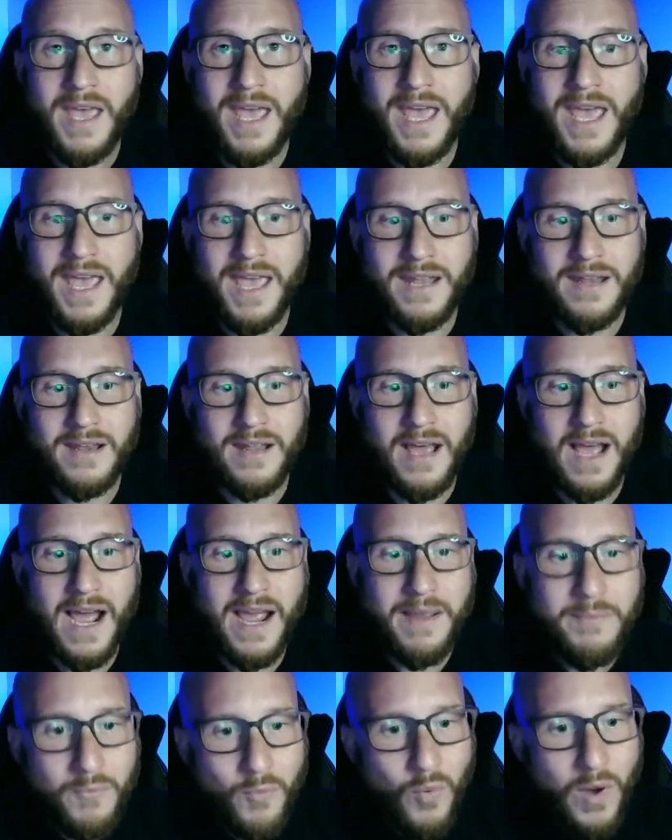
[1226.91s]
and
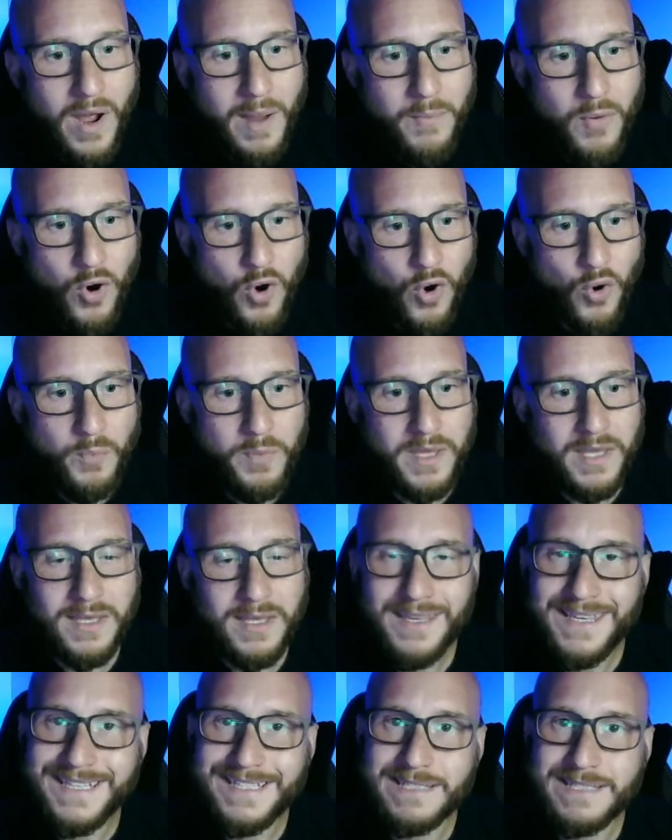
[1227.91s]
I'm
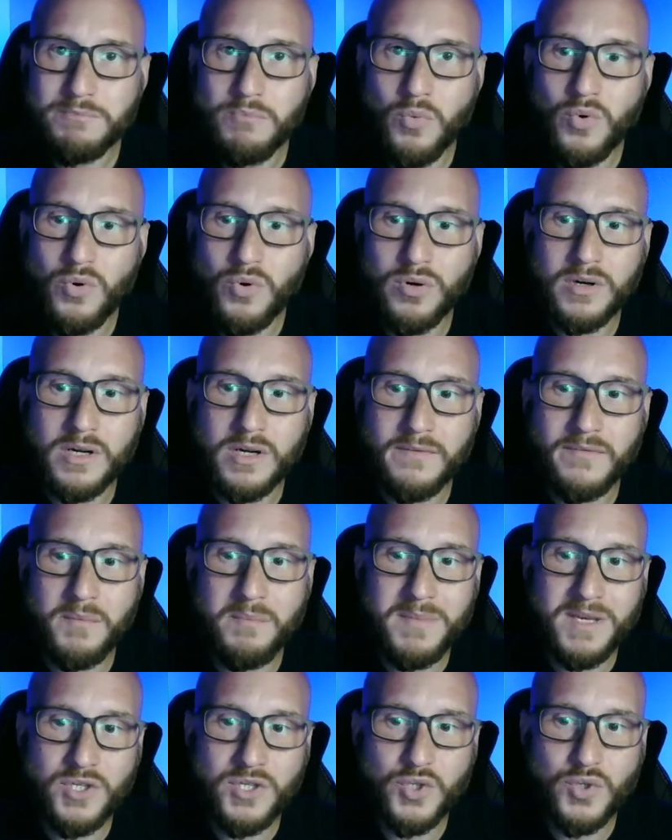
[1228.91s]
hoping it's more of
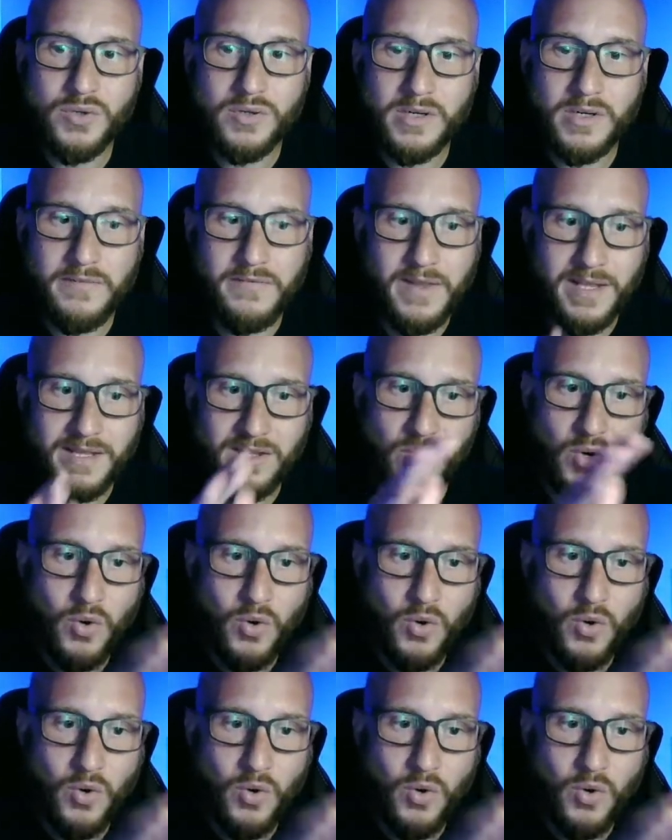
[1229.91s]
a mixture of like